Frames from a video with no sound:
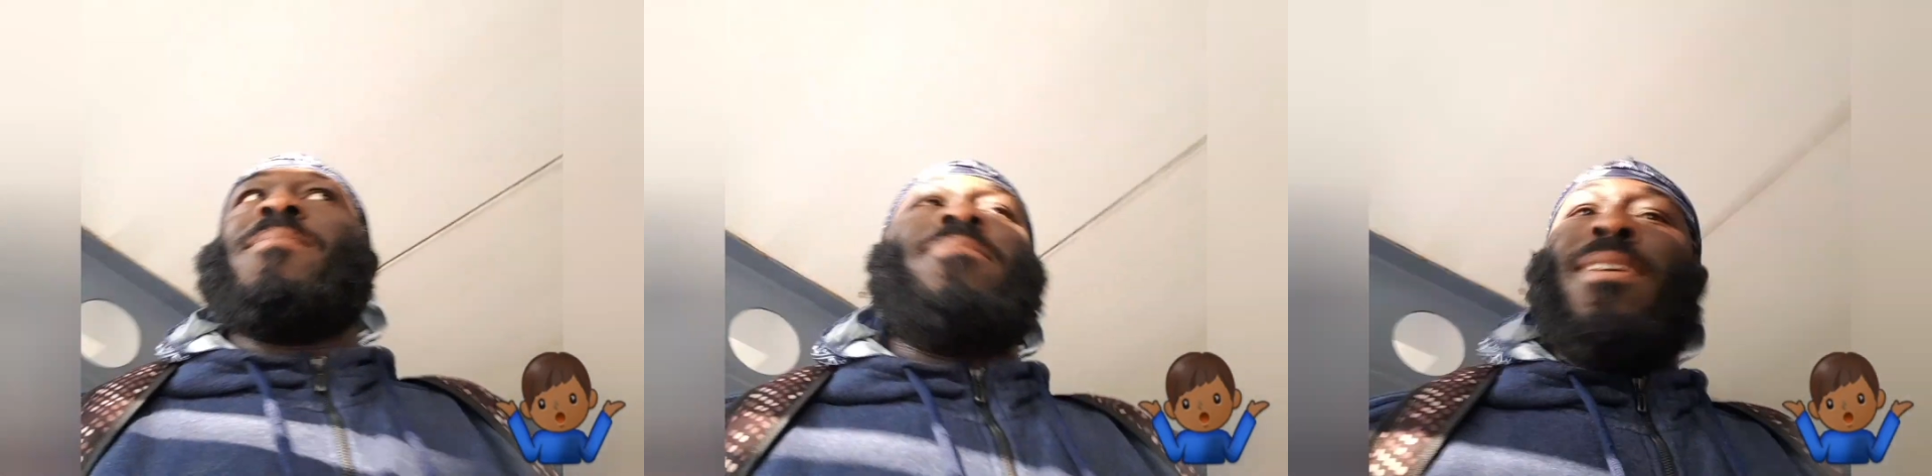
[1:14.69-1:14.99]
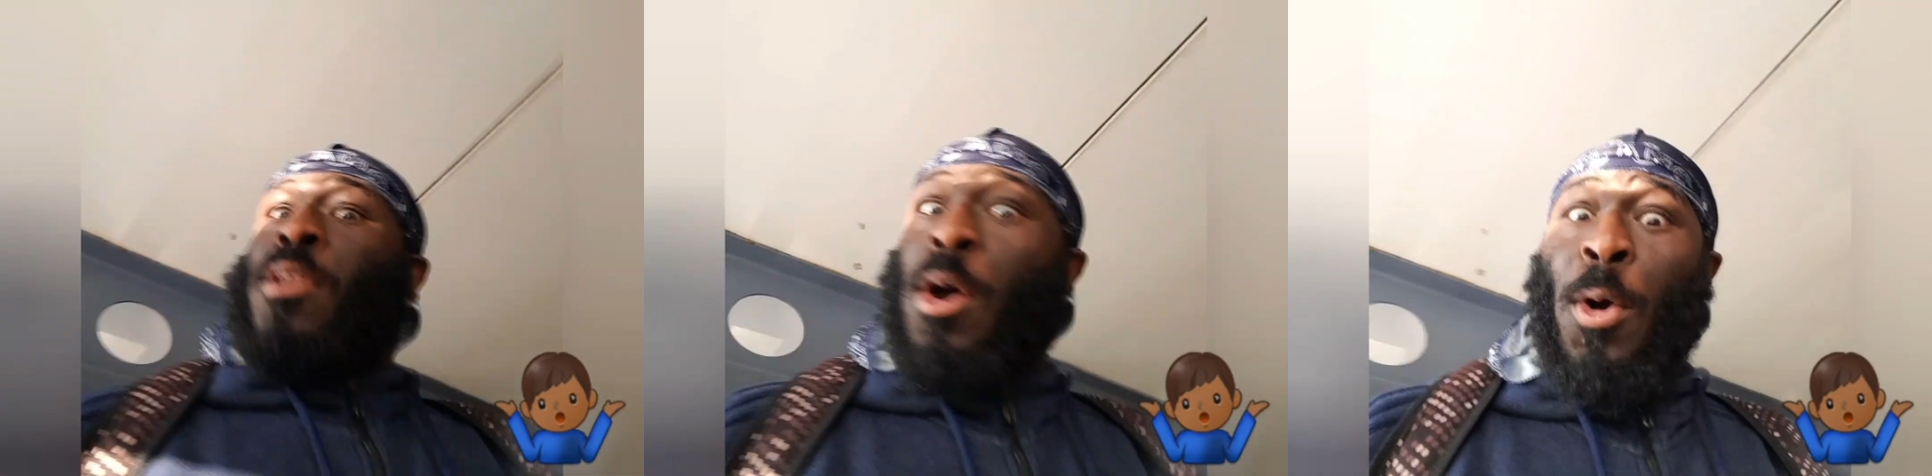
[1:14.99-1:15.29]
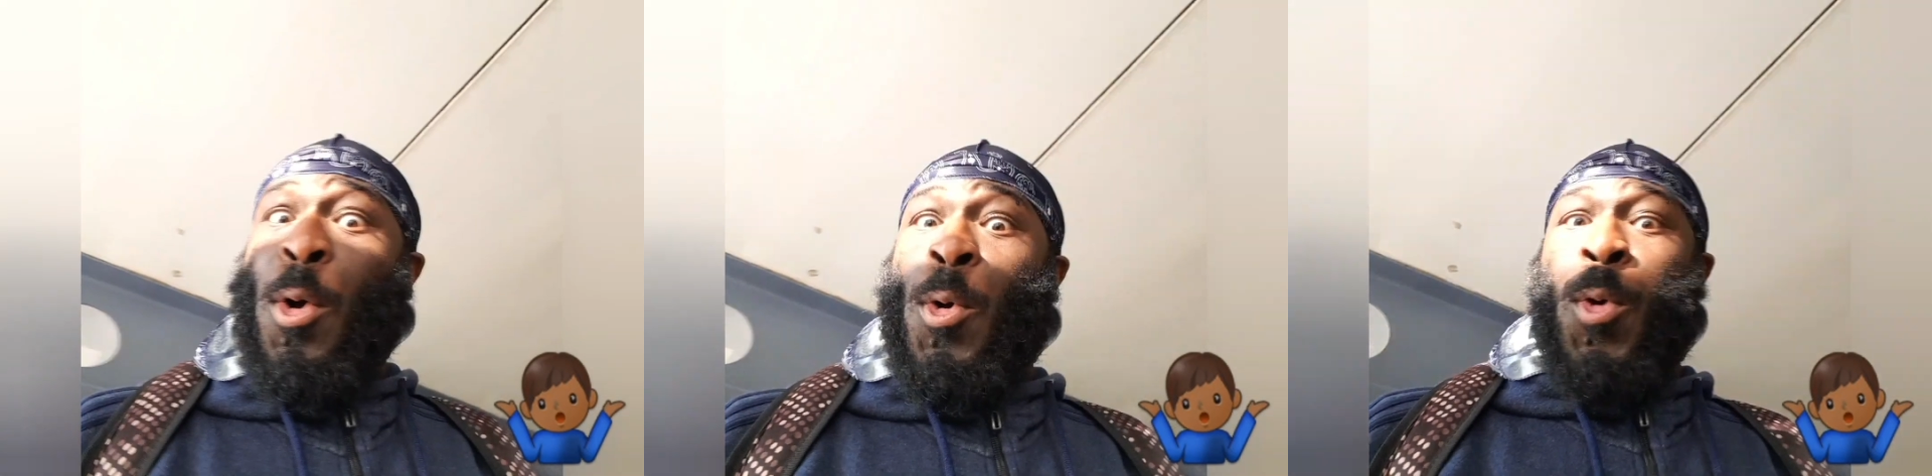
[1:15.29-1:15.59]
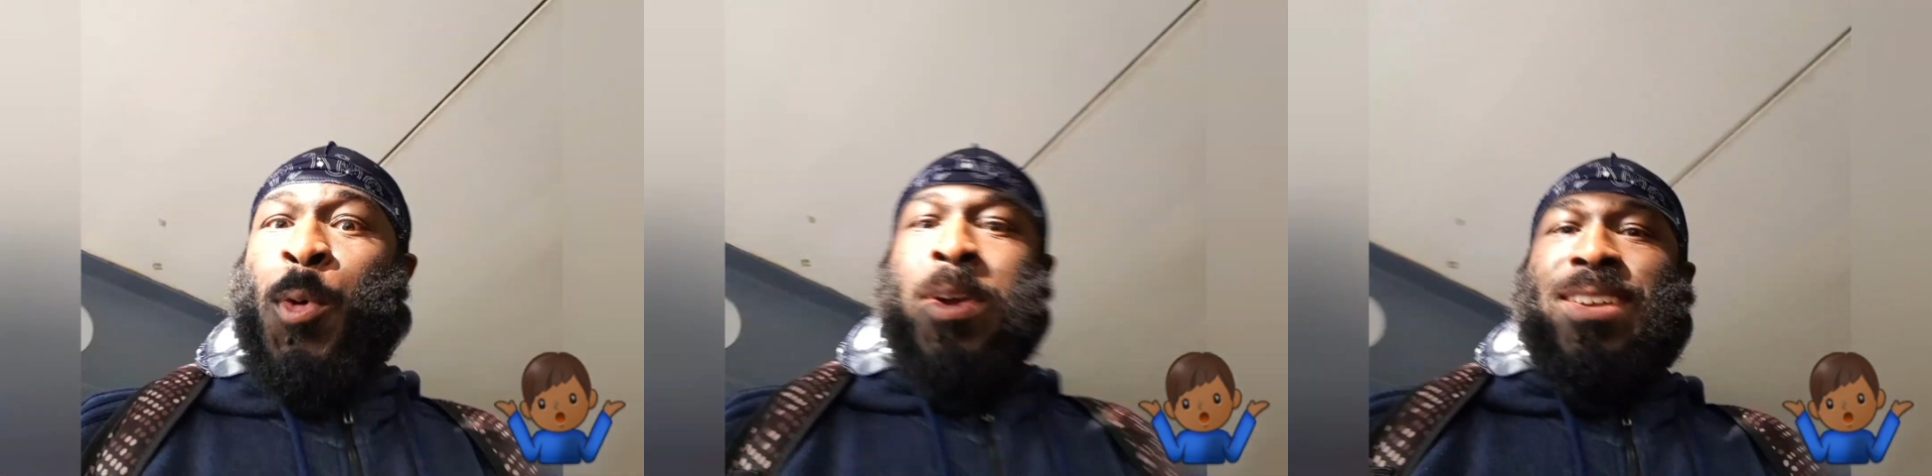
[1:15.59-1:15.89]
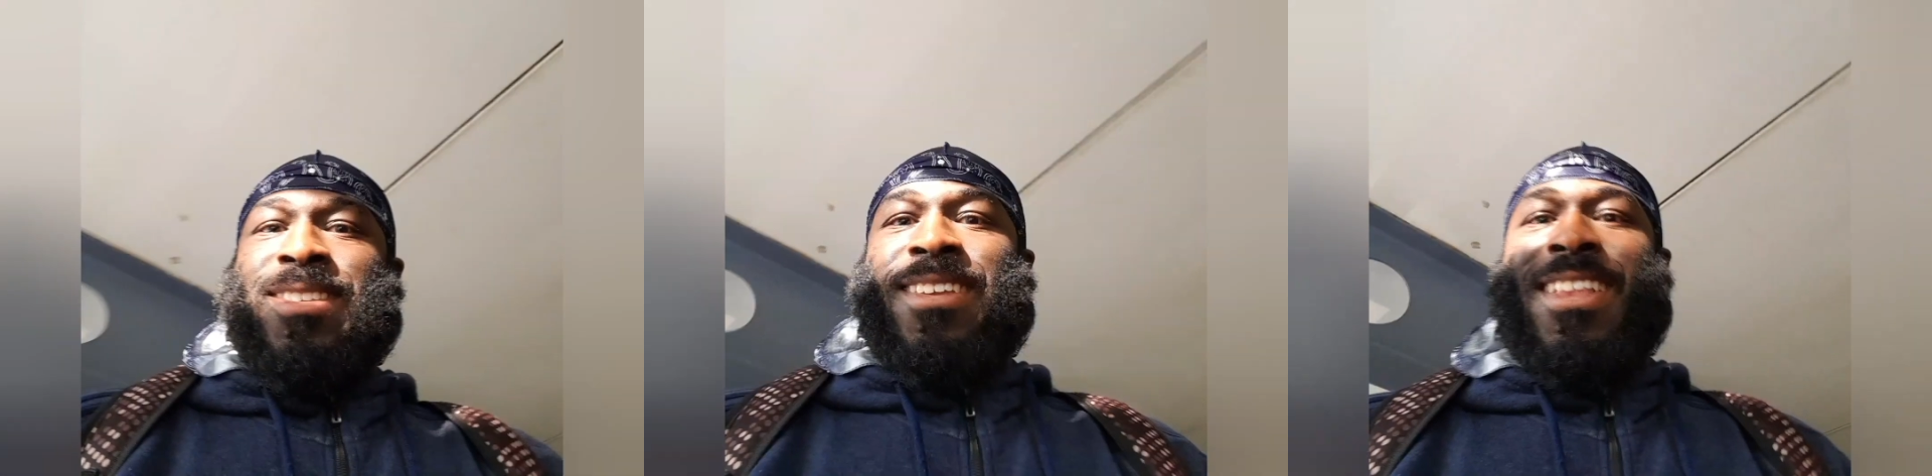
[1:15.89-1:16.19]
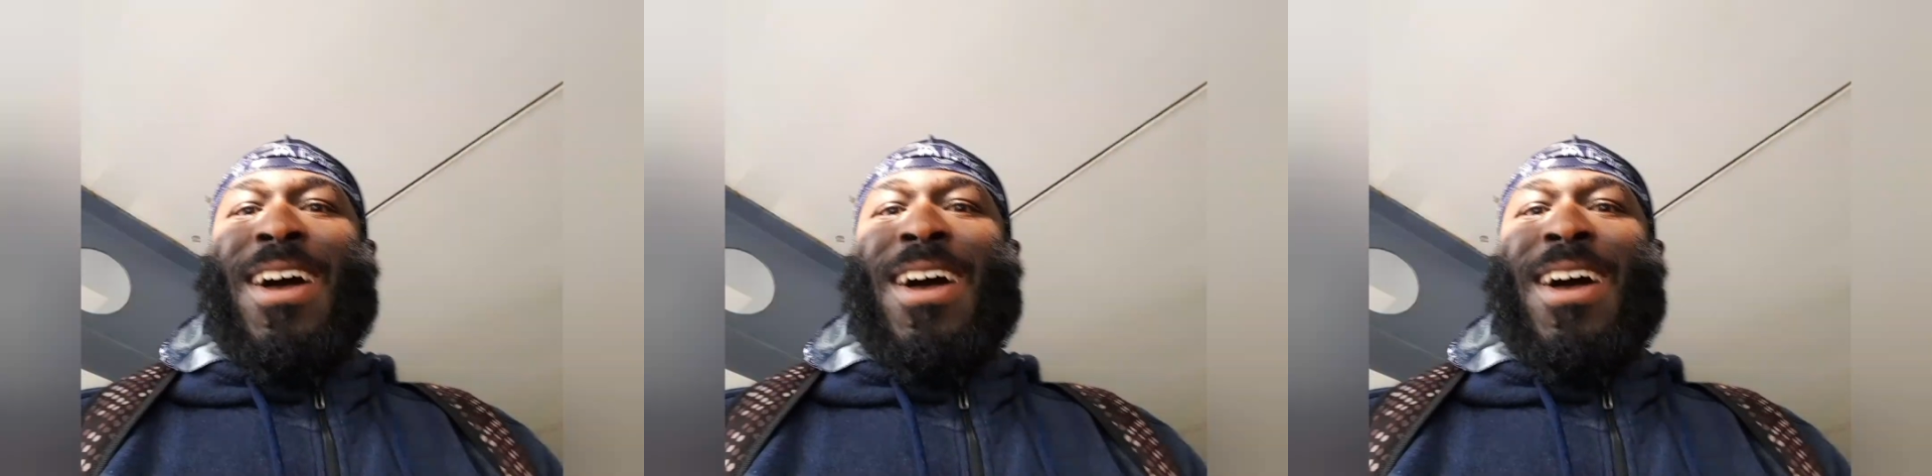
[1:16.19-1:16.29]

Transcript: but no, it didn't